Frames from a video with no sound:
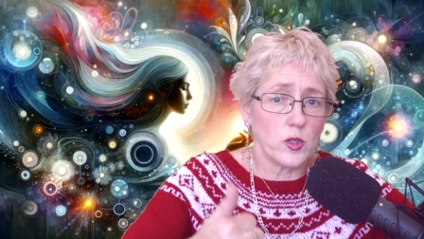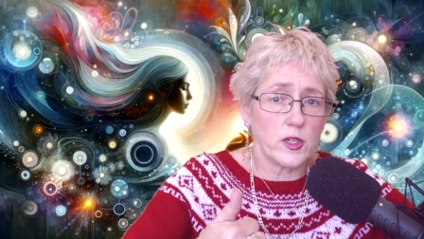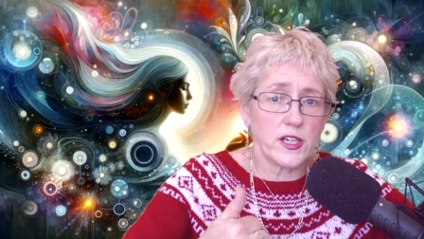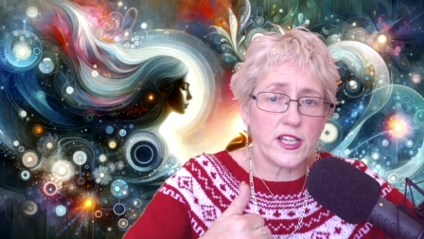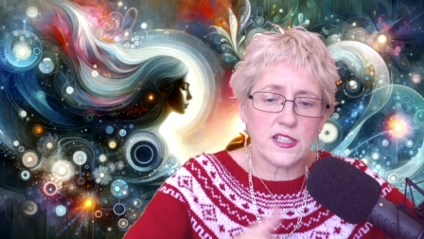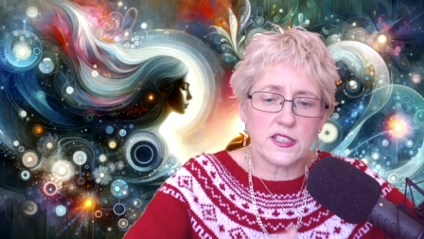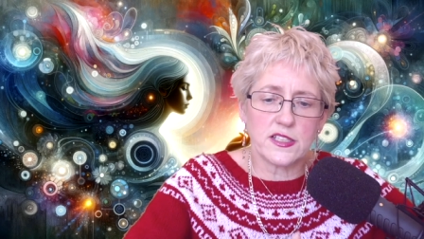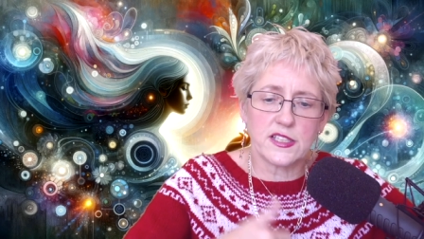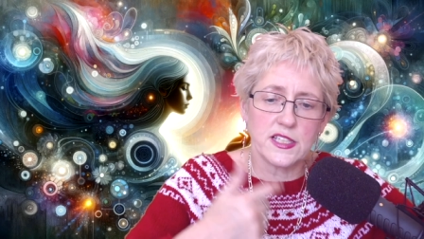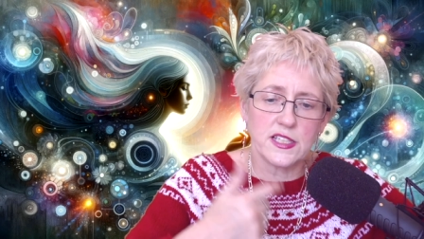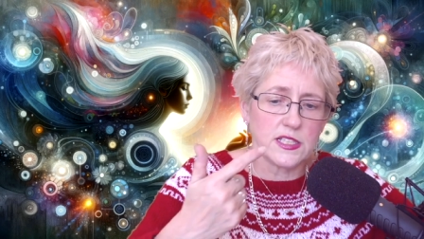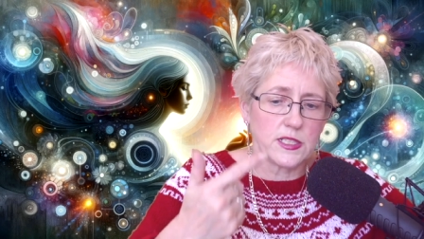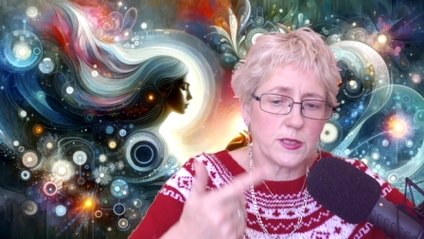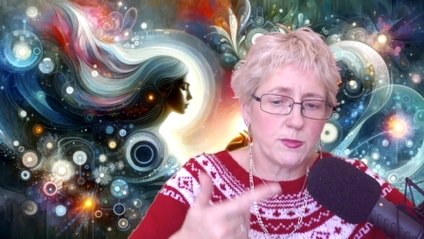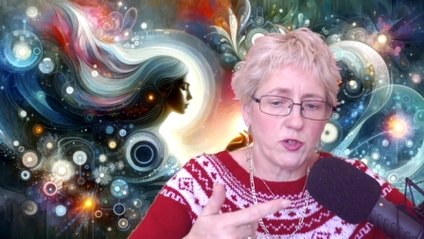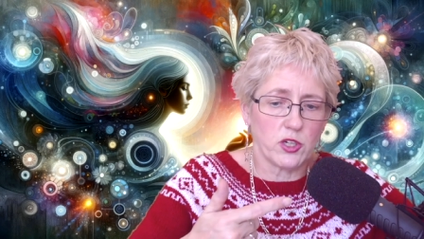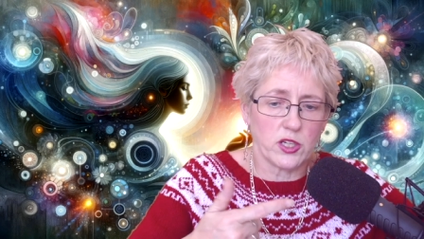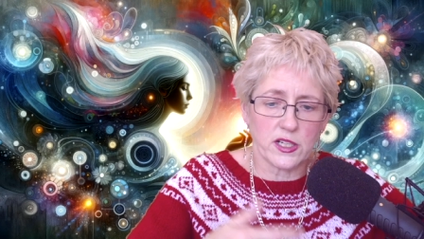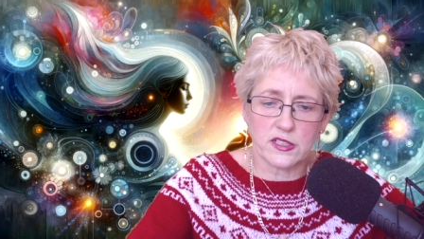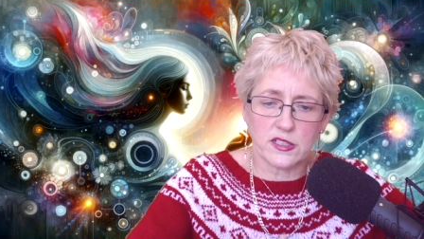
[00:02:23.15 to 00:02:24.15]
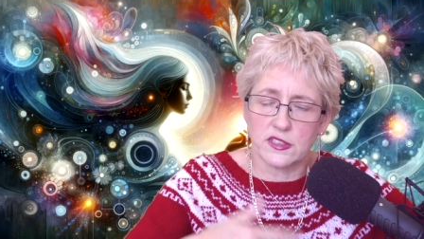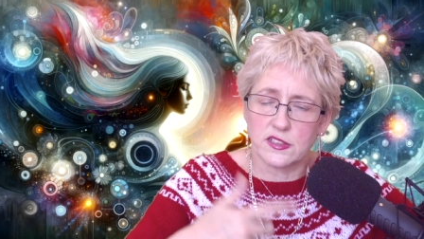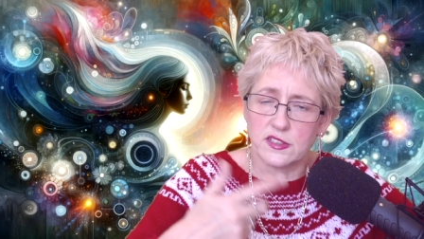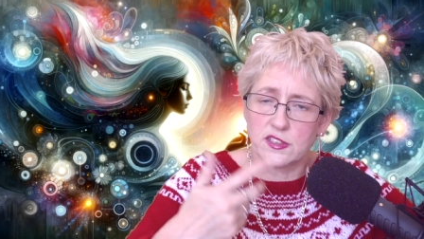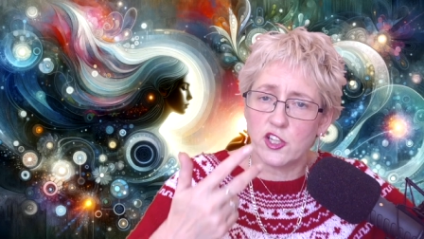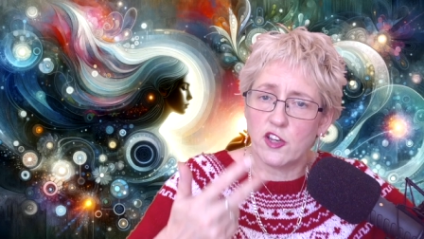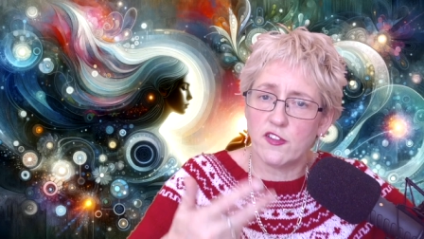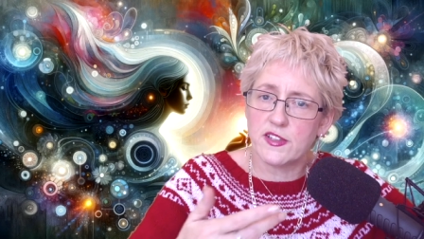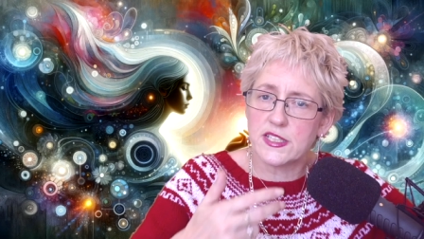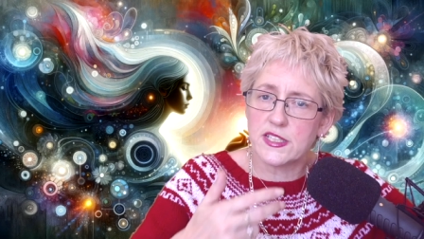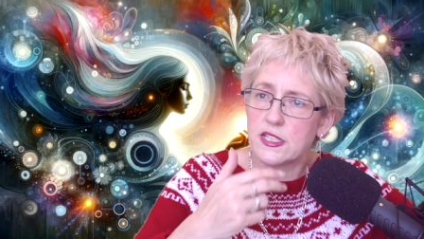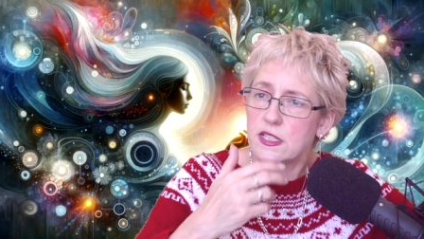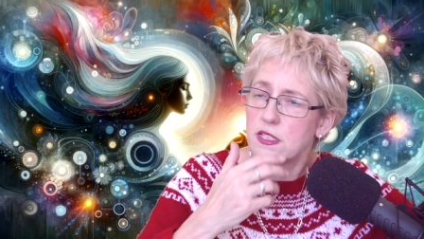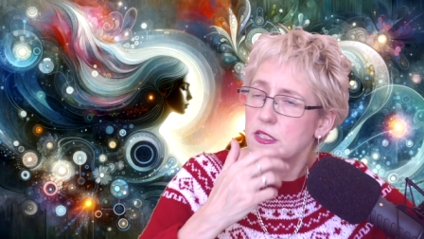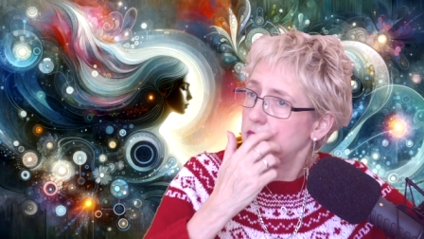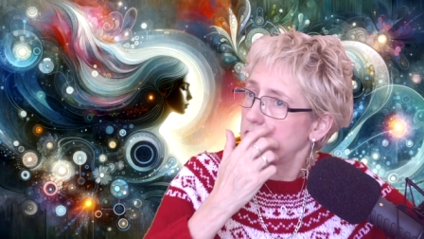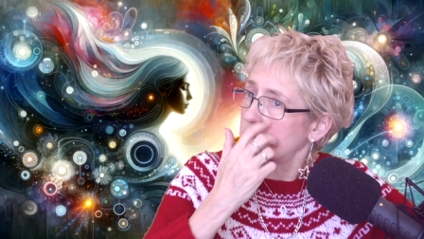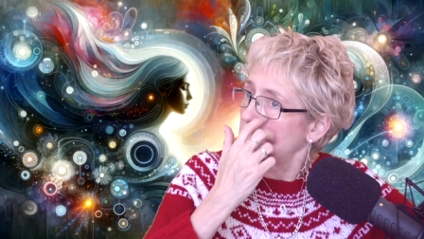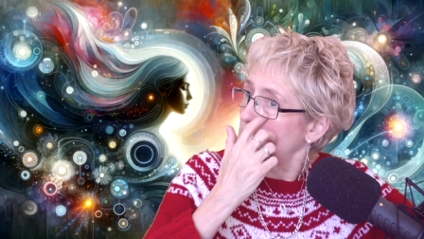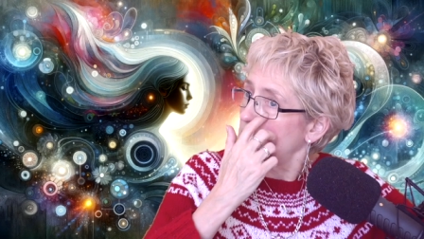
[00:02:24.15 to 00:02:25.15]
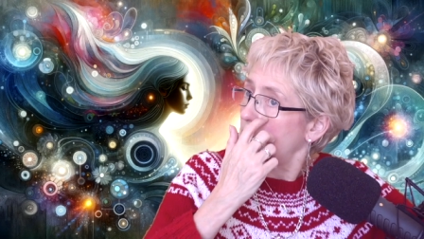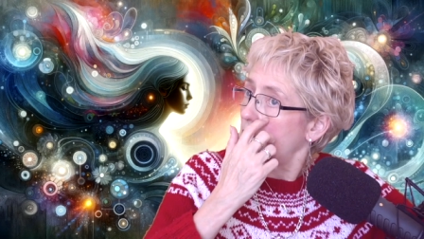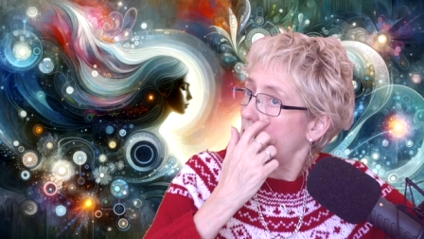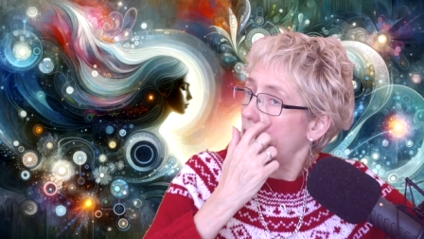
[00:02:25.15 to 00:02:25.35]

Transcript: audiences, products and services,